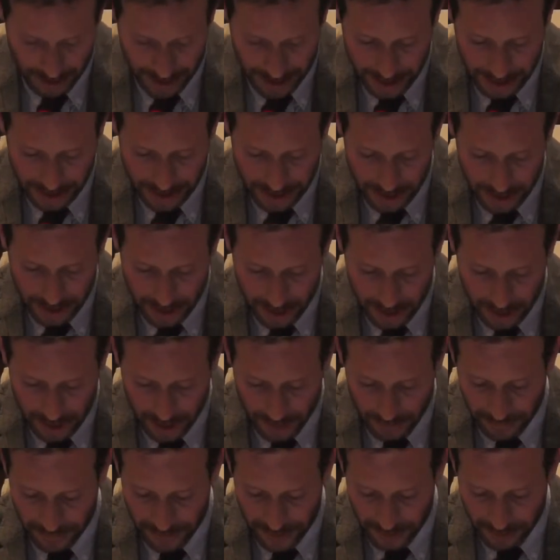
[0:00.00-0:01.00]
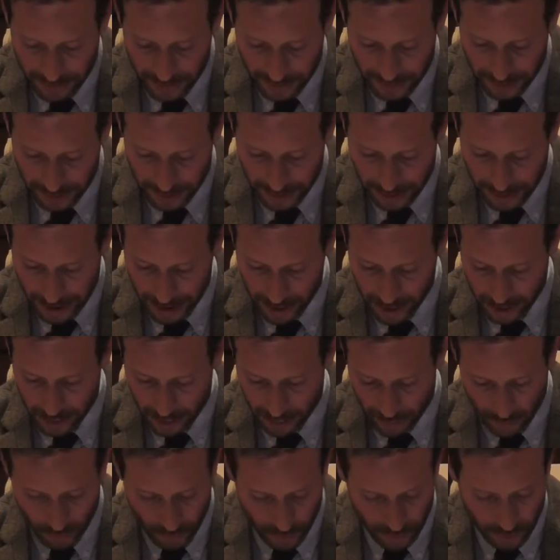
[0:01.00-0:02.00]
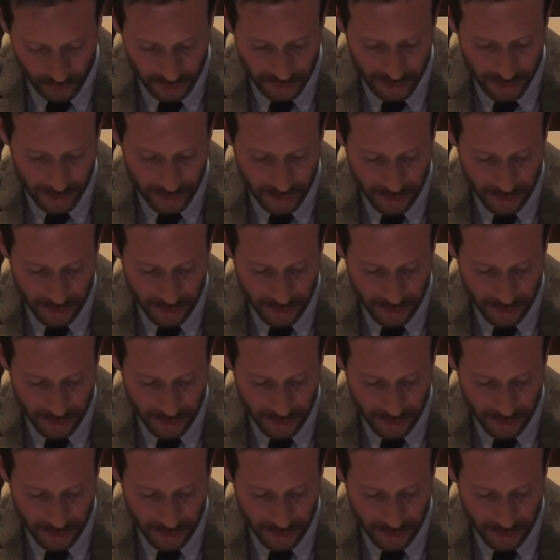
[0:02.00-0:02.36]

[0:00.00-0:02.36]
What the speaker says: the existence of different national rules